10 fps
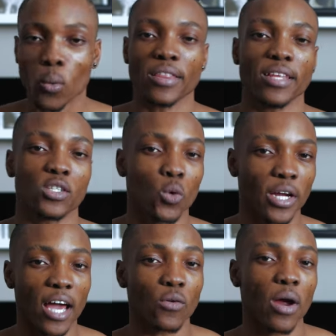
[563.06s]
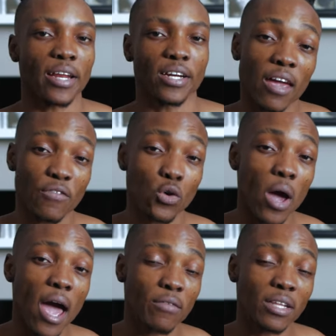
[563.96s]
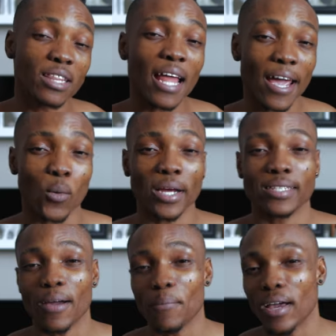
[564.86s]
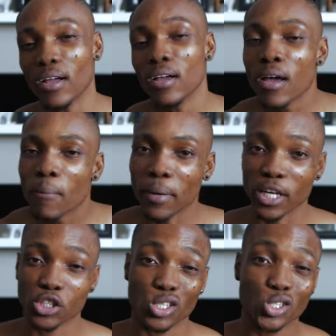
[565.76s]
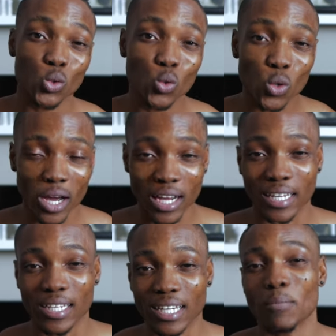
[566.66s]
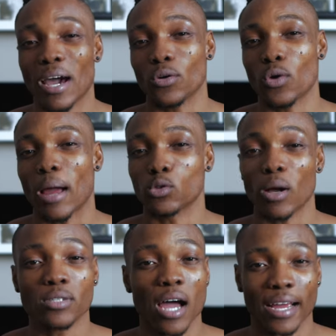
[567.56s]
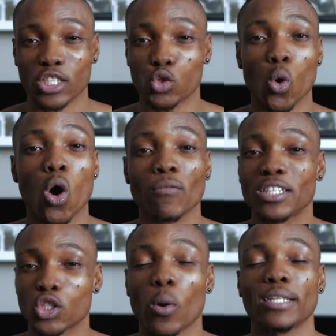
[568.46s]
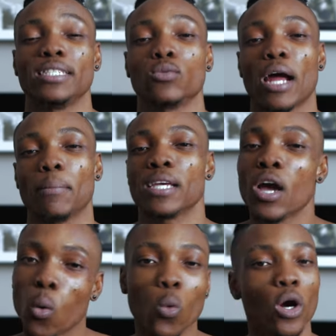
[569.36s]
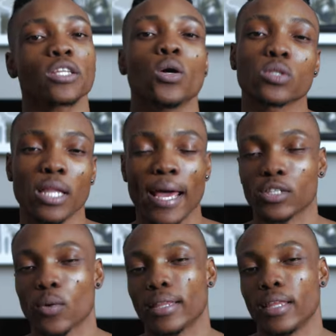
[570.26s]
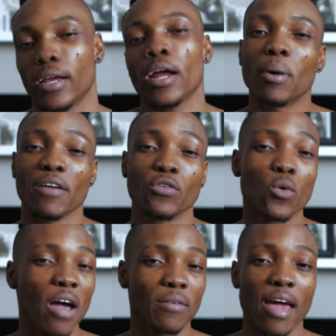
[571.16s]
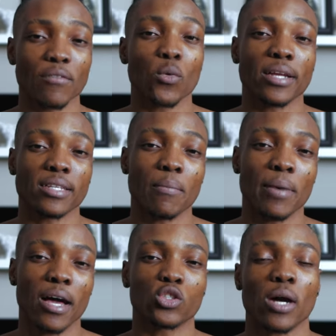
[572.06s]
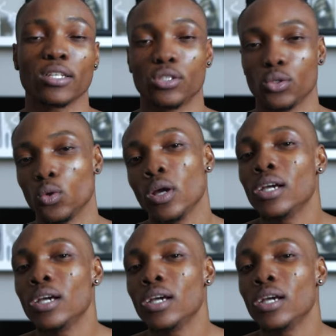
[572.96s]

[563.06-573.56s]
with this workout right here. If you have a lightweight dumbbell, make sure to do a good amount of reps. So I'm talking 12 to 20 reps. Work those legs right there. But if you have a heavyweight dumbbell, try to do